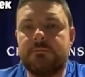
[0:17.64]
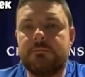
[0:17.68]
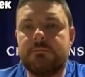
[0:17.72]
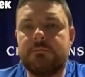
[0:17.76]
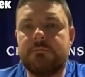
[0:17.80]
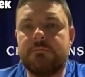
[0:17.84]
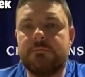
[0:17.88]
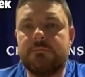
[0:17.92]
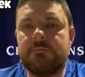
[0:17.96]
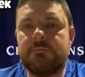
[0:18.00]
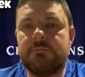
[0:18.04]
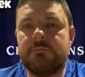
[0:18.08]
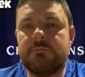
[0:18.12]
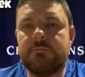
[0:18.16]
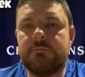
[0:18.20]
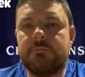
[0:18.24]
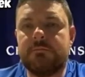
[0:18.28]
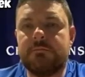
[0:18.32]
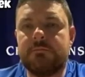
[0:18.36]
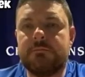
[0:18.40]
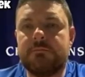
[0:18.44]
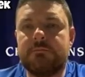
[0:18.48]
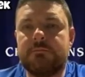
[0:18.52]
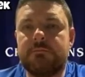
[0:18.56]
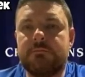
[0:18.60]

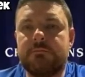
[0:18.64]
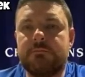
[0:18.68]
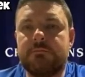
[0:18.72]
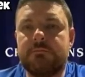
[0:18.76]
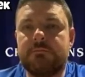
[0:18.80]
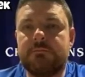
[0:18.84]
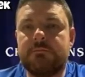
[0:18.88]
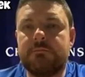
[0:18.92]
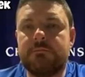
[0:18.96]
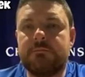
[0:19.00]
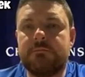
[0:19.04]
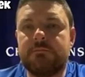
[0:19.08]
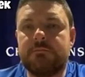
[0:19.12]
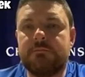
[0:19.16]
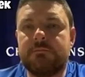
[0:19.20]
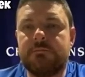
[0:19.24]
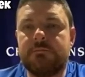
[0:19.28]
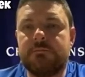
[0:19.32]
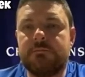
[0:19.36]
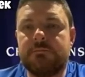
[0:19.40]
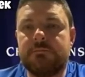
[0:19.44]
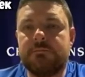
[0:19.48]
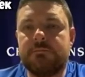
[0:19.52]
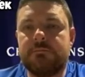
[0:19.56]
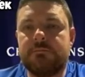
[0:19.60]

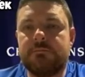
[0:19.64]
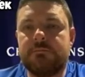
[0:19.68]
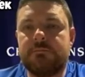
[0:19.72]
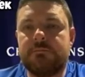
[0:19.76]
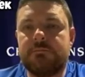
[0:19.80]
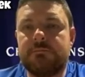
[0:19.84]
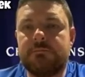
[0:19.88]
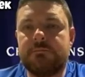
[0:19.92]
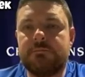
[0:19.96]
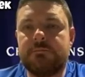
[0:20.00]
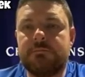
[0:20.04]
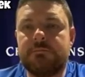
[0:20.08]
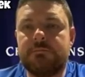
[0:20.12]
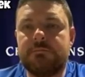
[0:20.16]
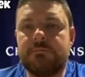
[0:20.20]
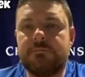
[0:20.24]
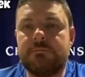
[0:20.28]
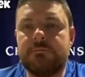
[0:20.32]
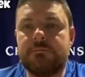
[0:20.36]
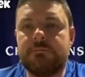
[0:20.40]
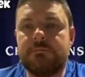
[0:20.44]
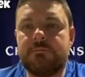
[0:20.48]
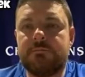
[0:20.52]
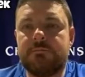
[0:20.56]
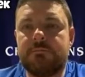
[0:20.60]

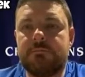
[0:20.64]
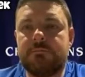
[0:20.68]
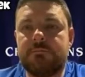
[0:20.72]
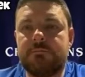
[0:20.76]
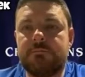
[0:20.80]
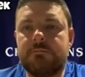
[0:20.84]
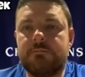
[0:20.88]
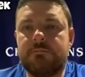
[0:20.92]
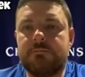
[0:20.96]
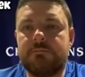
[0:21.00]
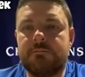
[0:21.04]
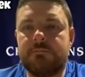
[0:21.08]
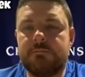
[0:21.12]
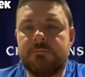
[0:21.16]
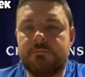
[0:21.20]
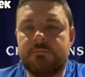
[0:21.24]
(not speaking)